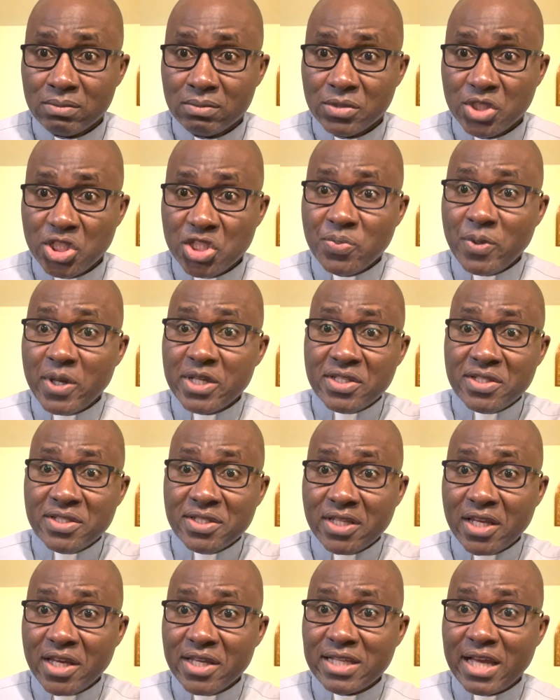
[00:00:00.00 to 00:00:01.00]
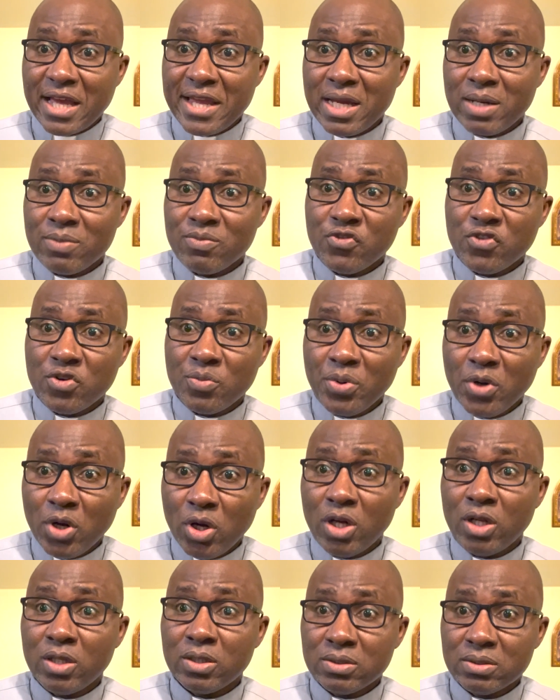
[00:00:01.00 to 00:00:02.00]
This person says, I am for
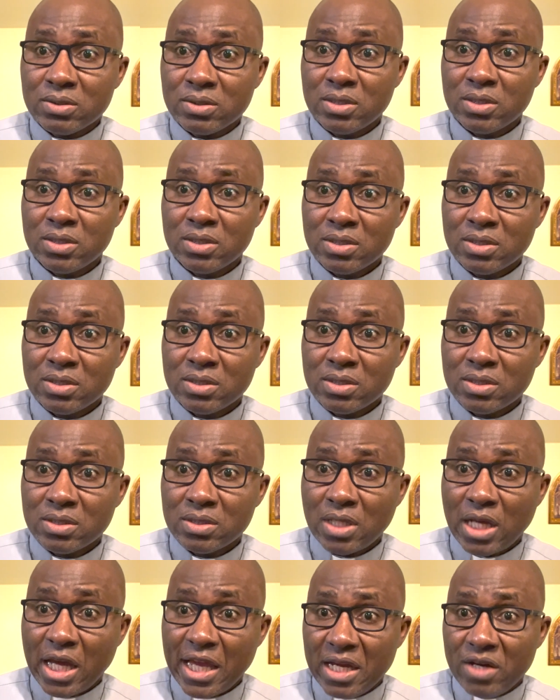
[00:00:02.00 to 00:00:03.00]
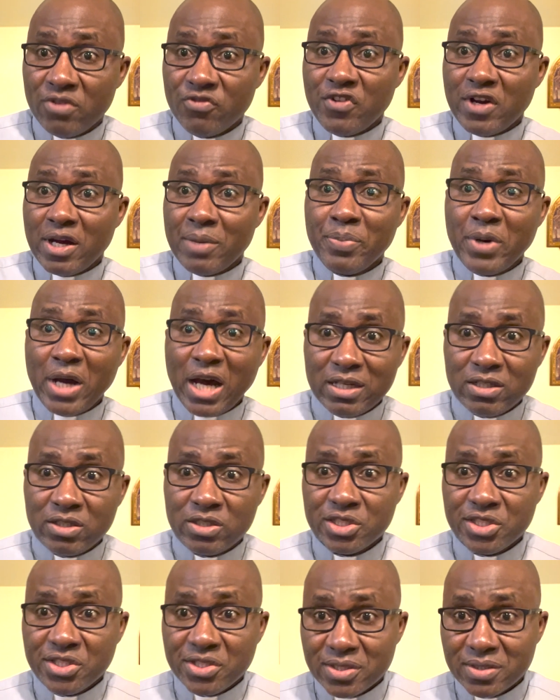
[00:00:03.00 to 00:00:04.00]
Paul, I am for
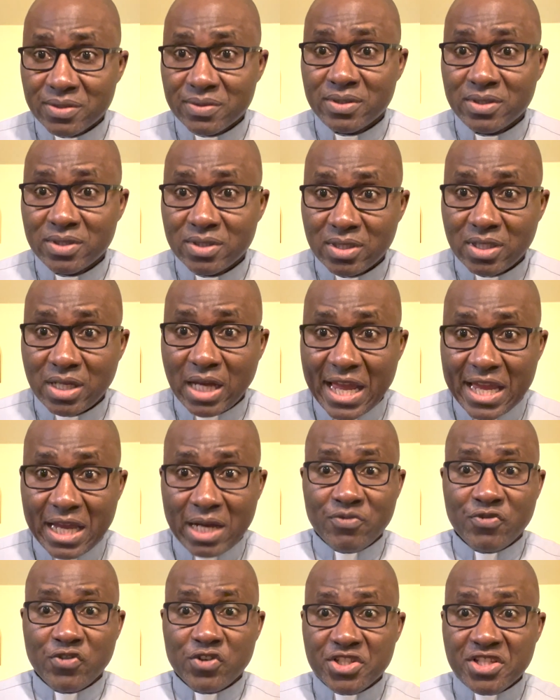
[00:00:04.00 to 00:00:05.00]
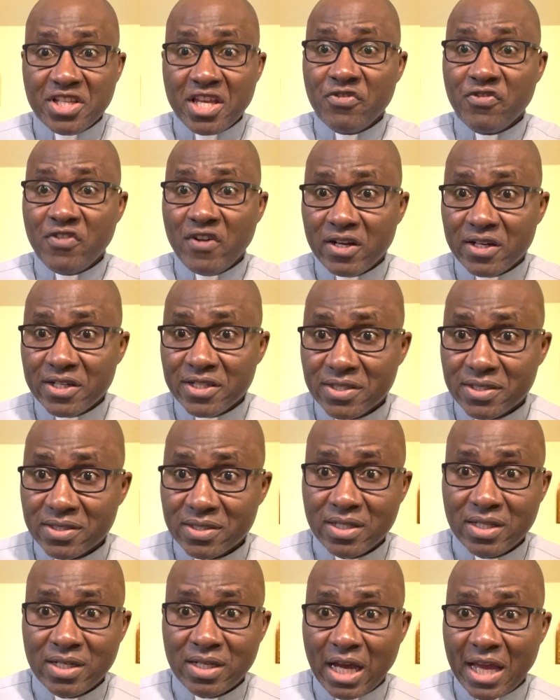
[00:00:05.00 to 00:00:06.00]
Apollos, I am for
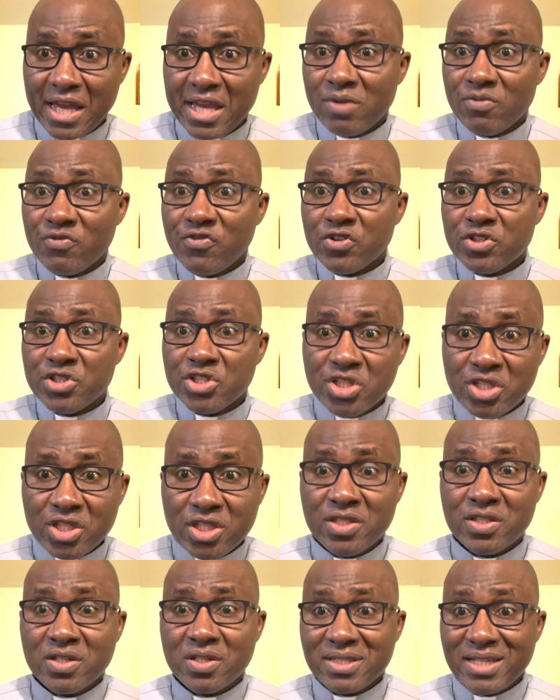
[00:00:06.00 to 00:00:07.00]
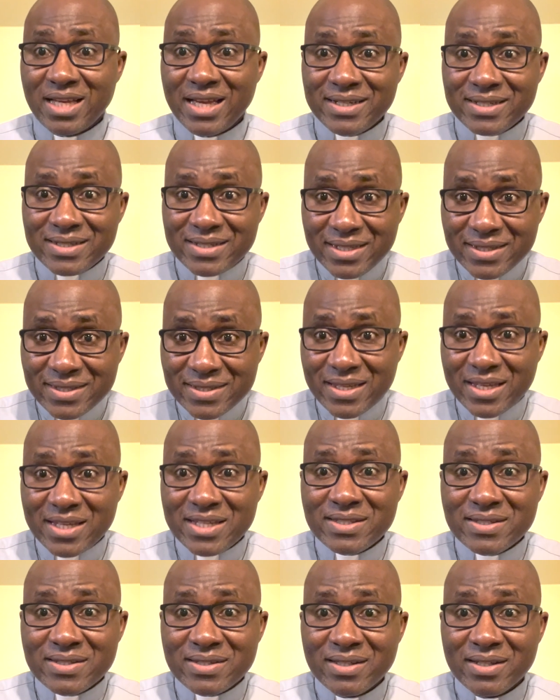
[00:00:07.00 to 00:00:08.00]
Cephas, I am for Jesus. And he
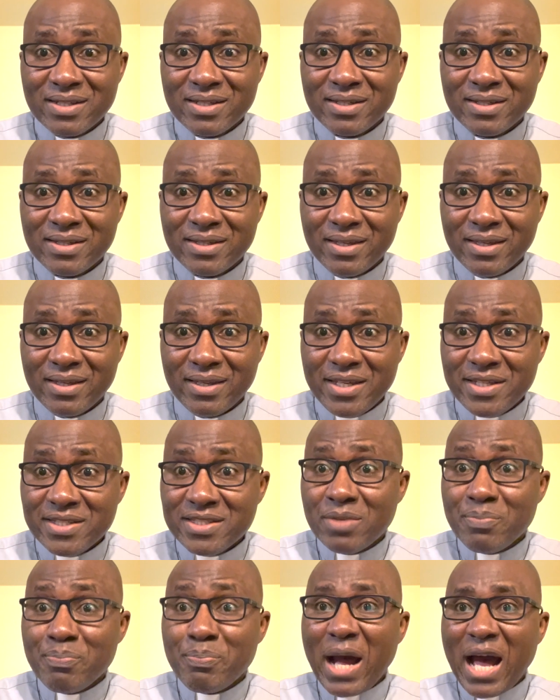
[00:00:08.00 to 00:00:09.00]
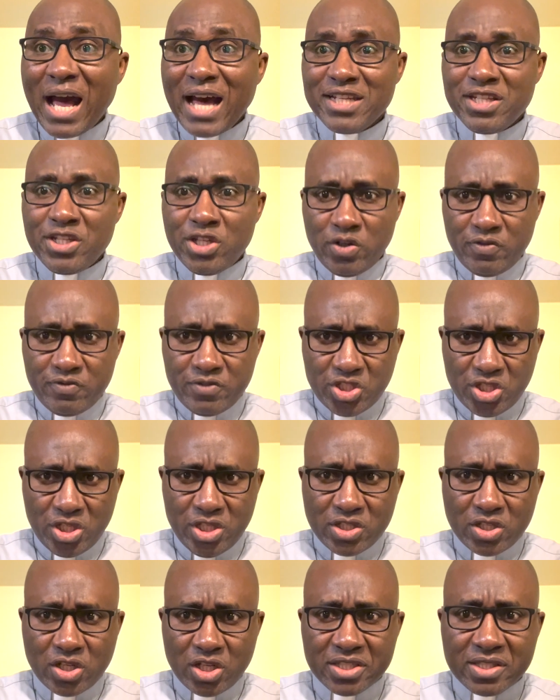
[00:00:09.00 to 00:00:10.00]
says, is the body of
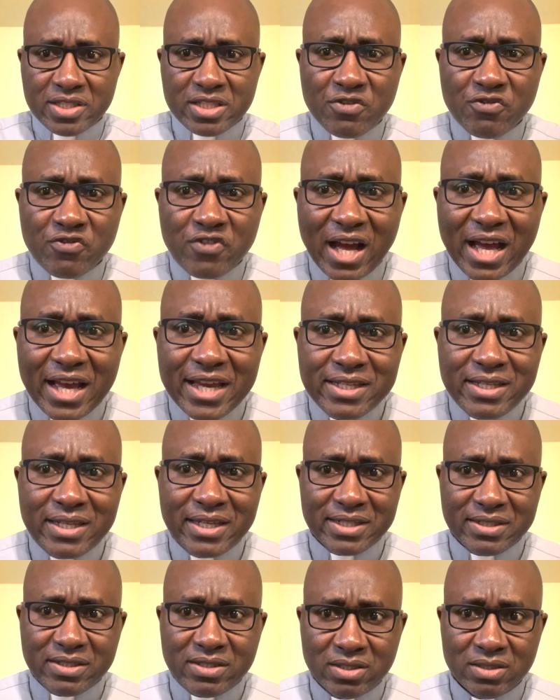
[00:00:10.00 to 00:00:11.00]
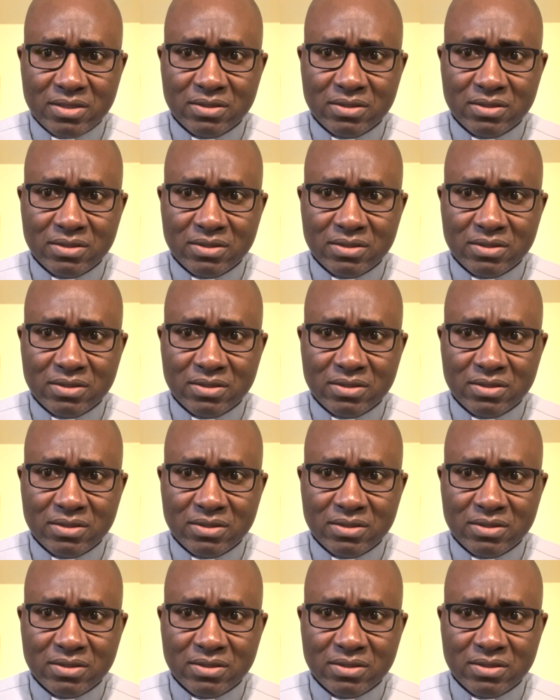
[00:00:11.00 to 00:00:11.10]
Jesus divided?